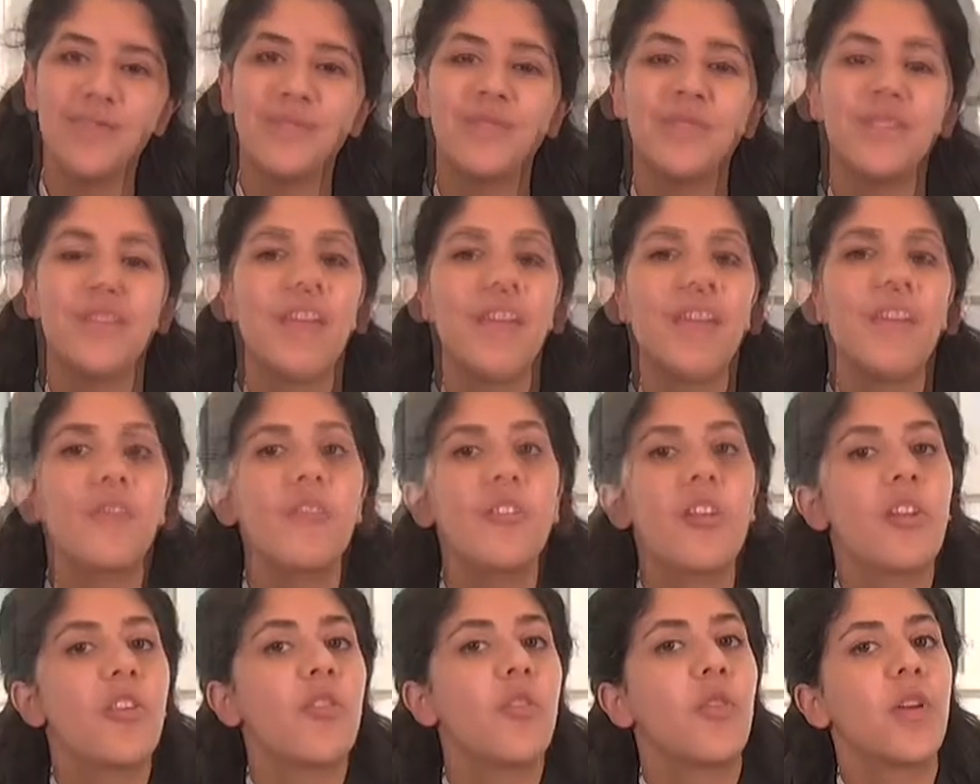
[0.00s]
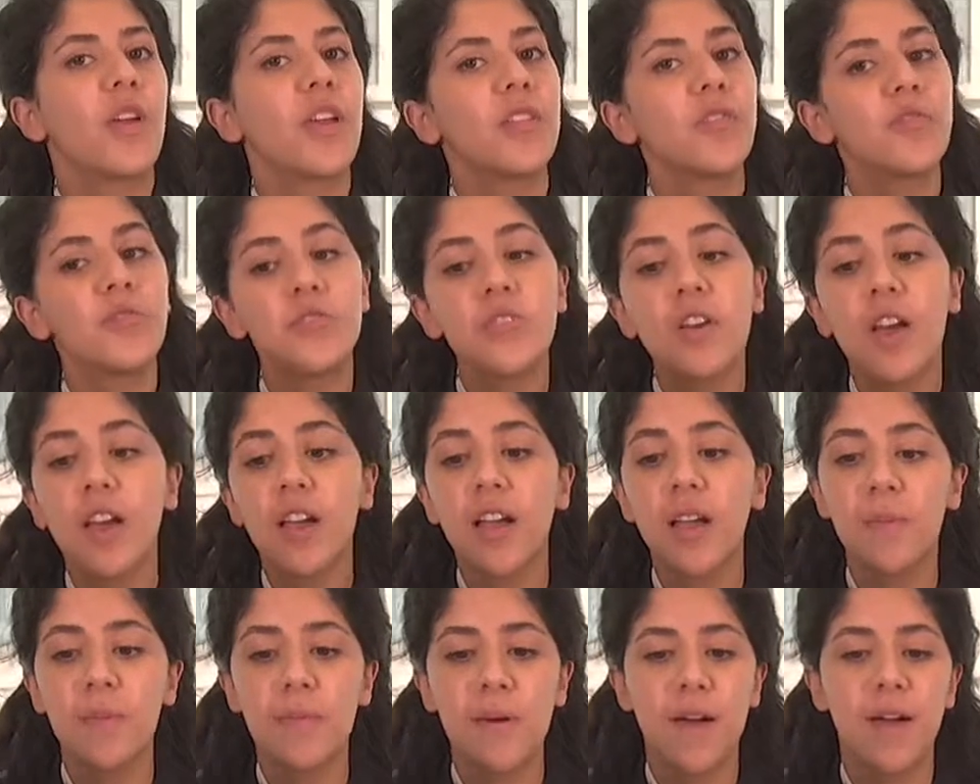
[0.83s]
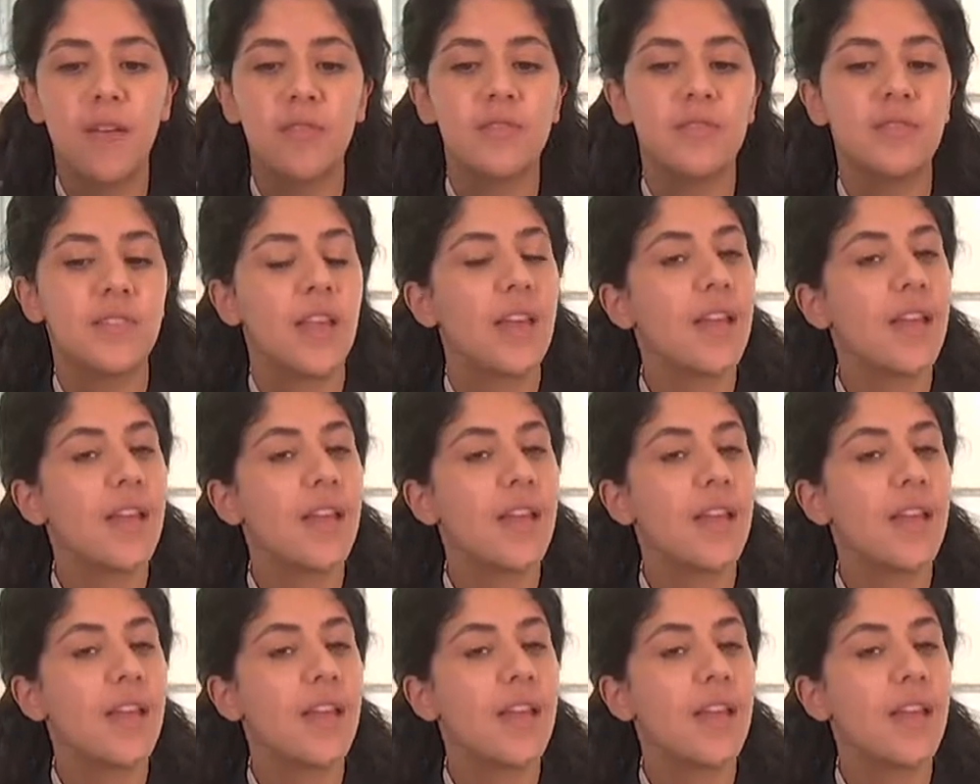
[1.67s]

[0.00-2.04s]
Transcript: Today we are going to talk about